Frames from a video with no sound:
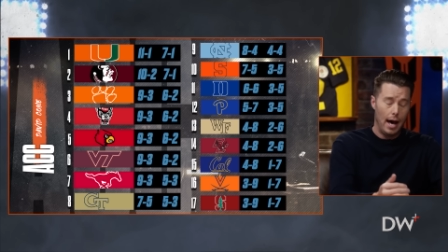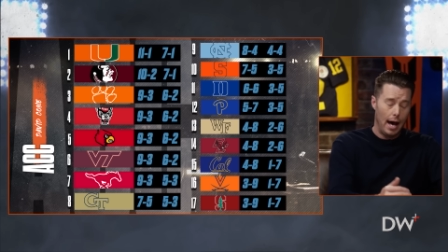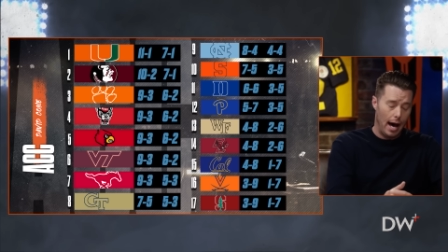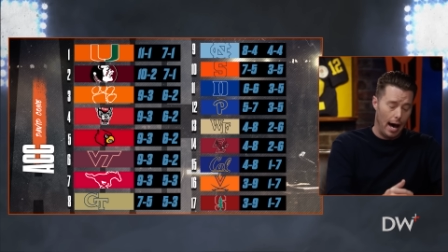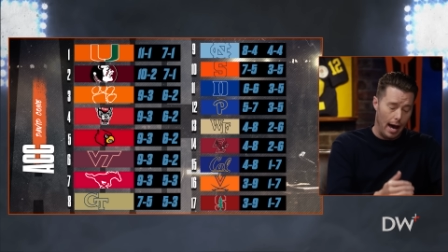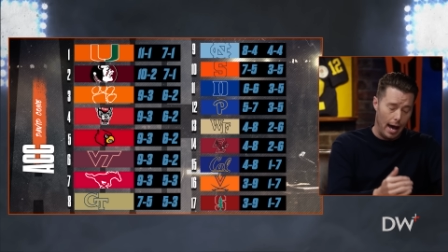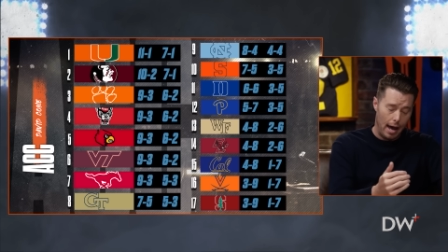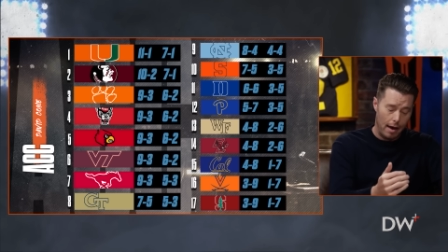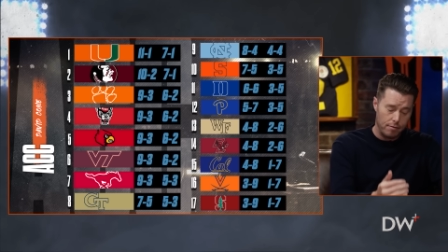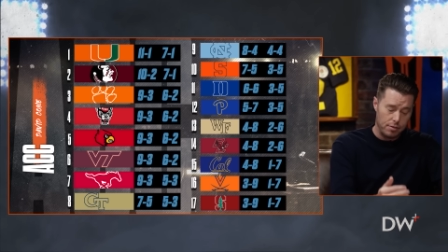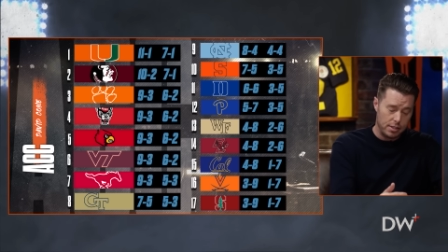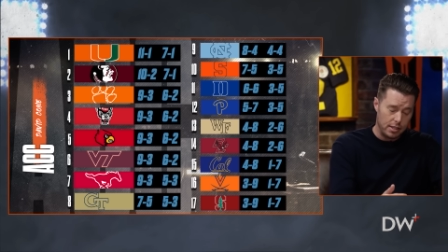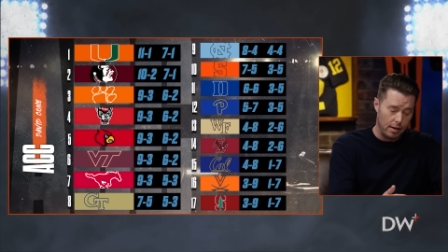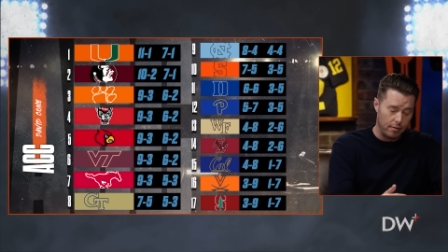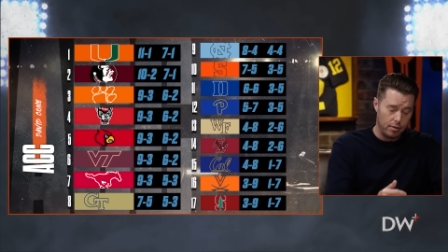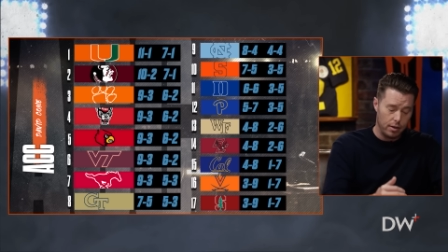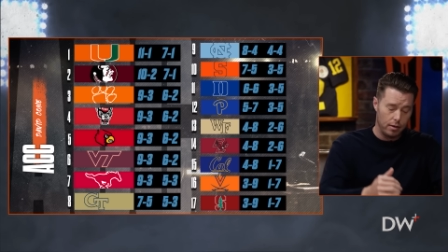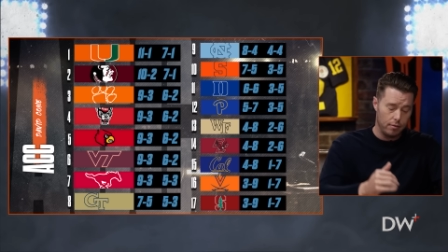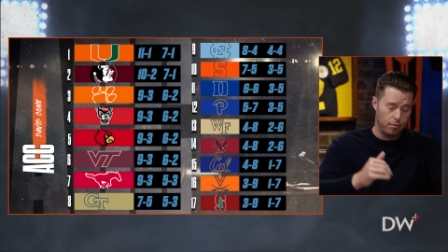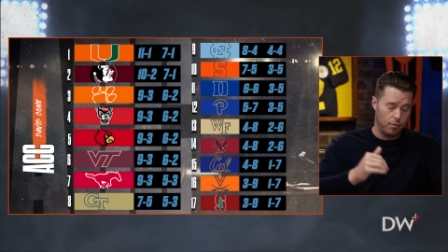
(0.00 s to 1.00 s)
I have
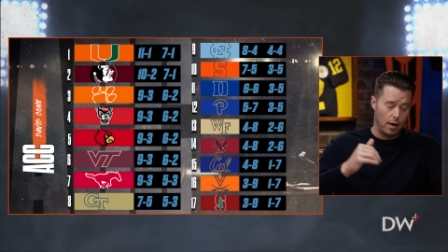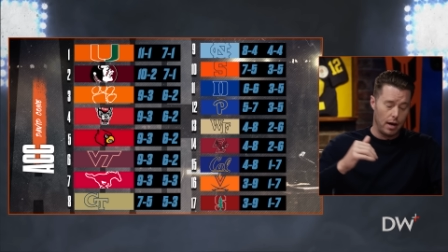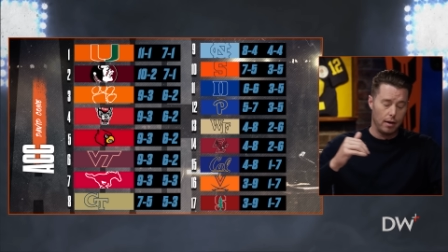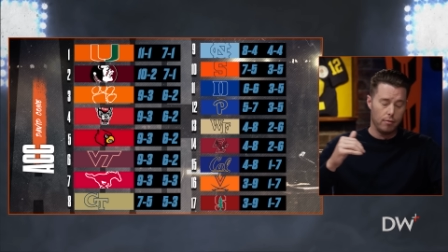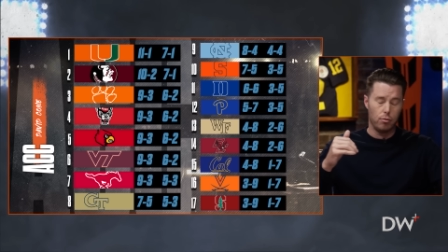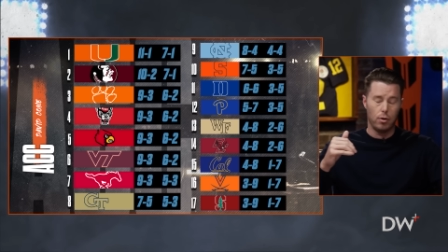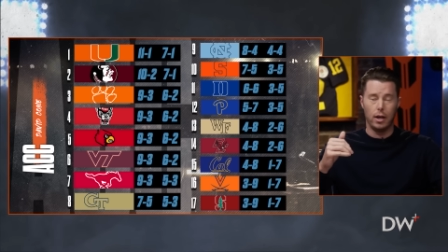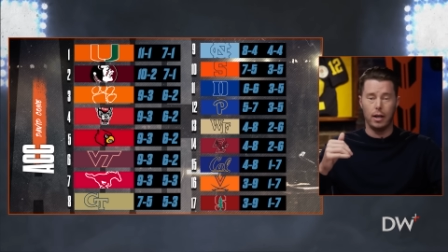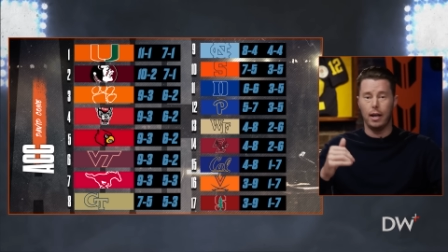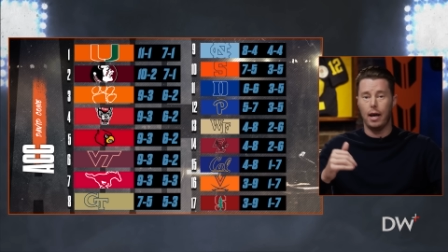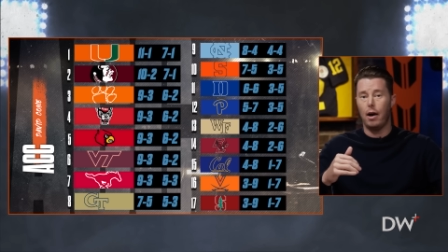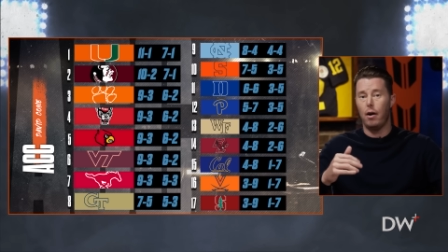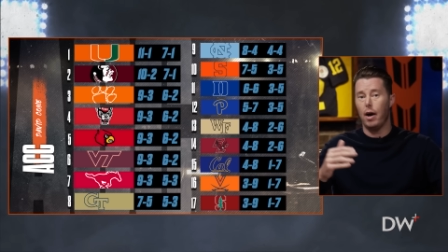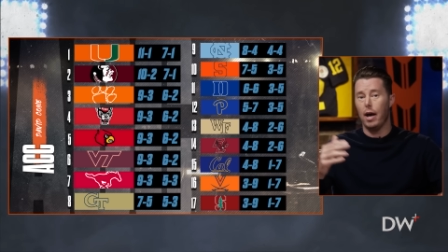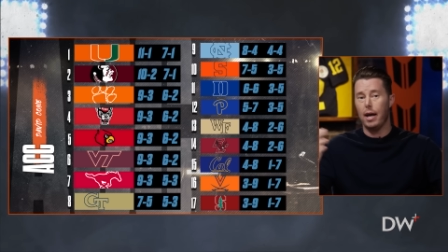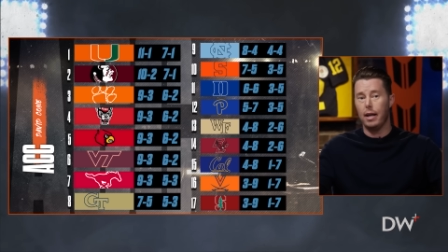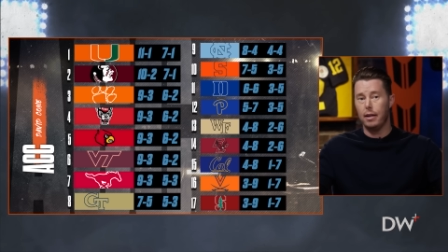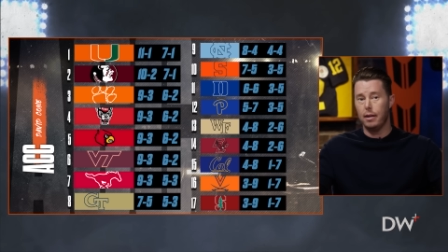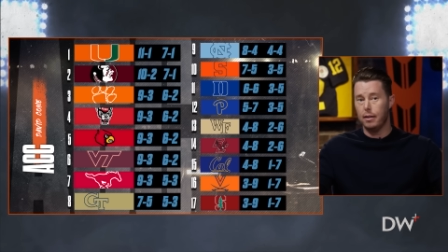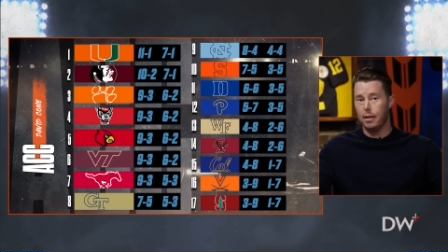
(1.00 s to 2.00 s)
7-5 right now. I
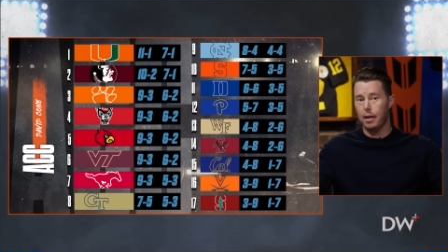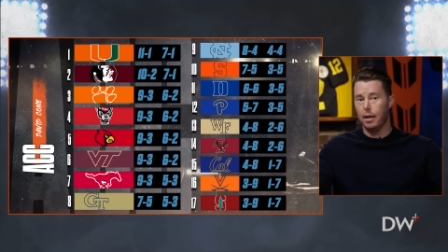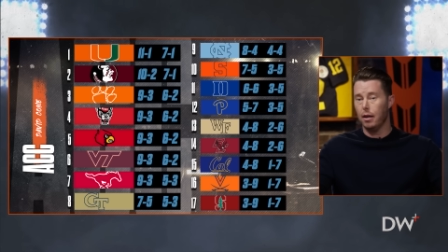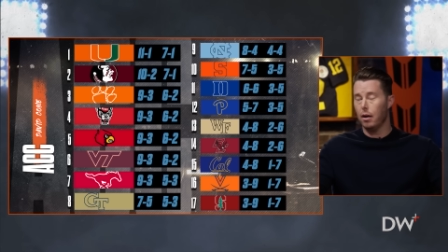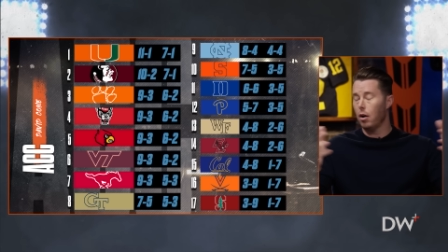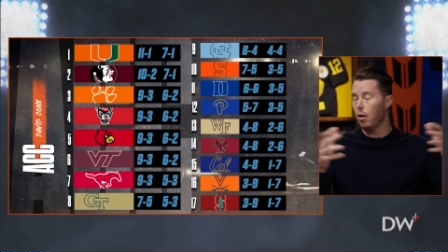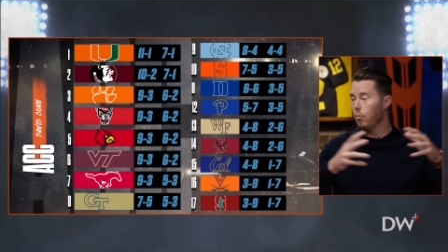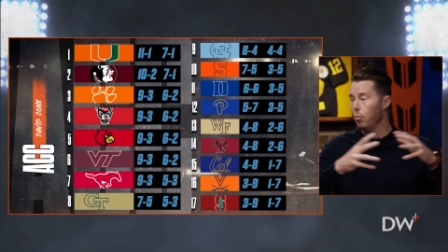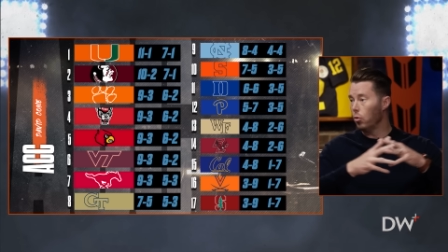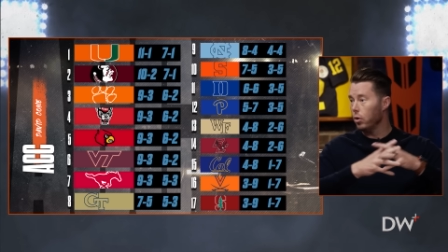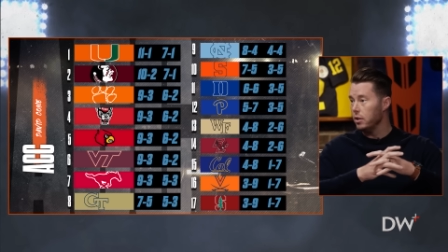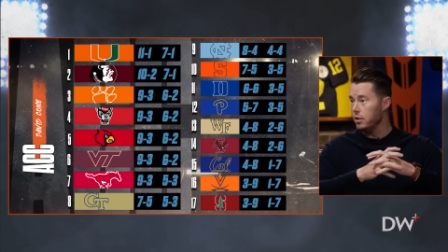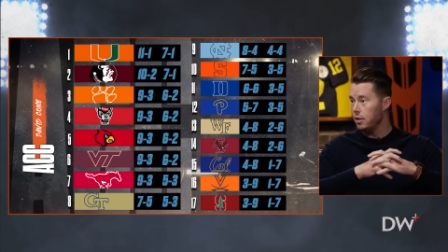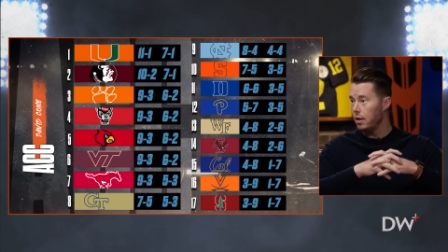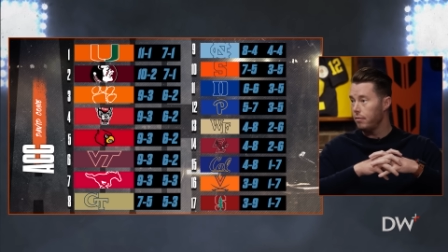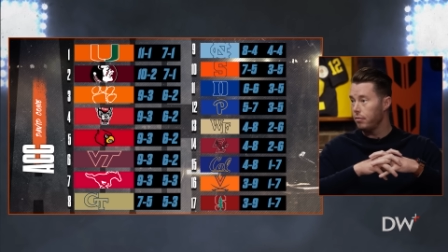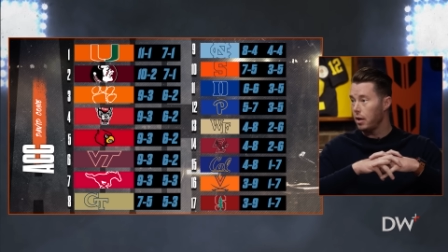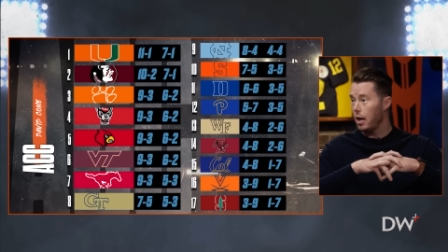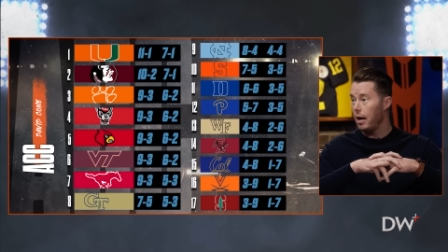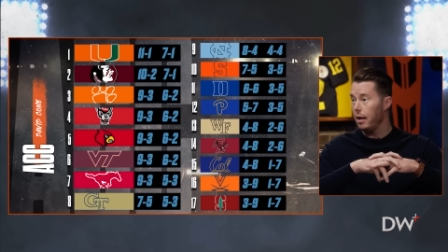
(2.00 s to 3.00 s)
hated that our boy
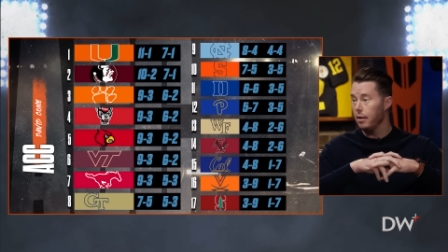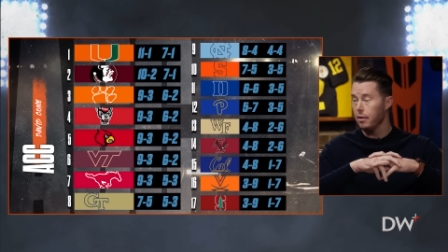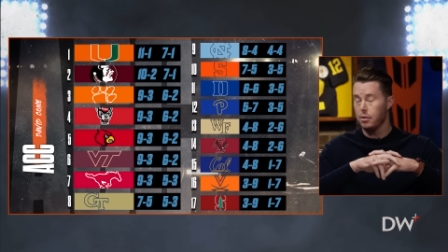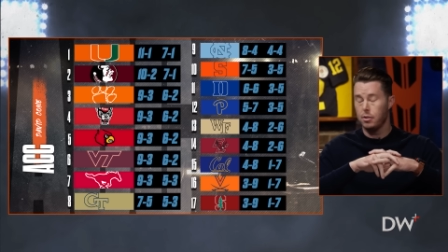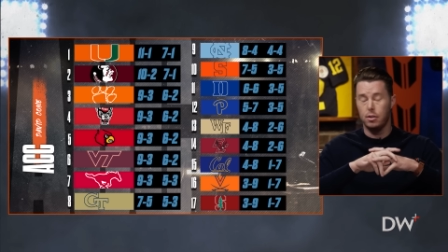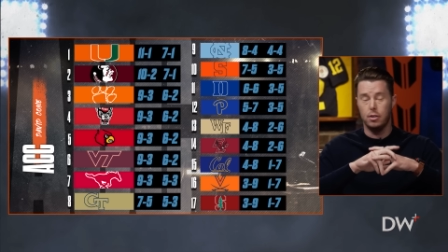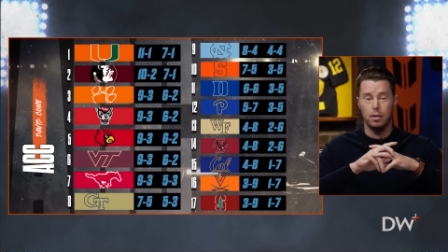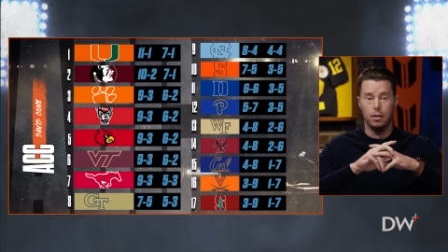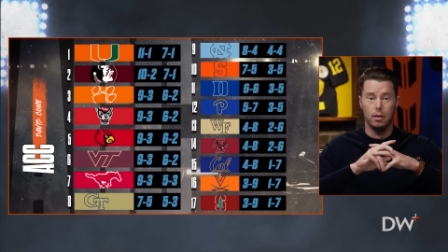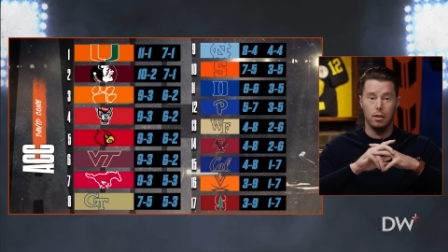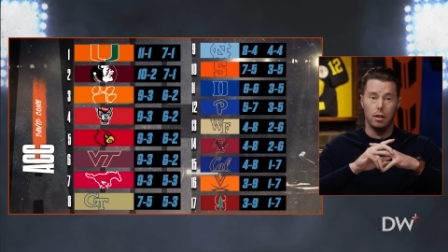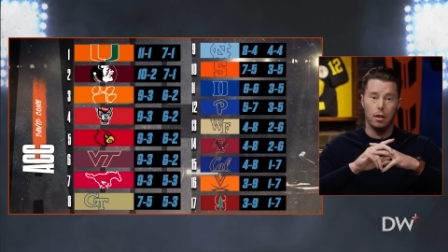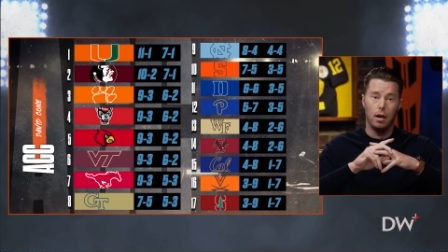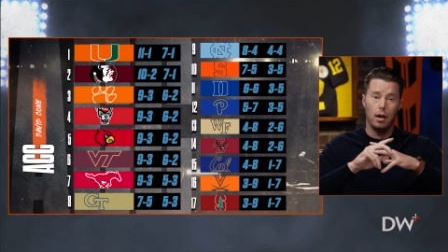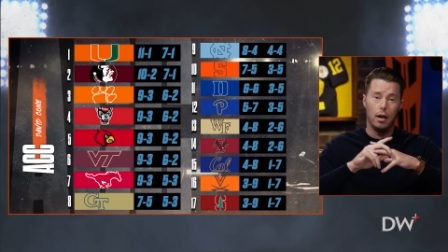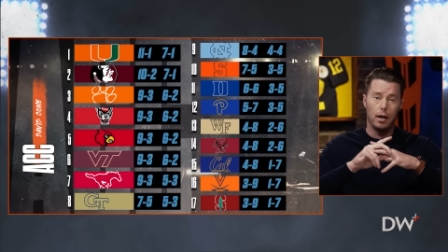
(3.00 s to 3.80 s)
Jeff Collins couldn't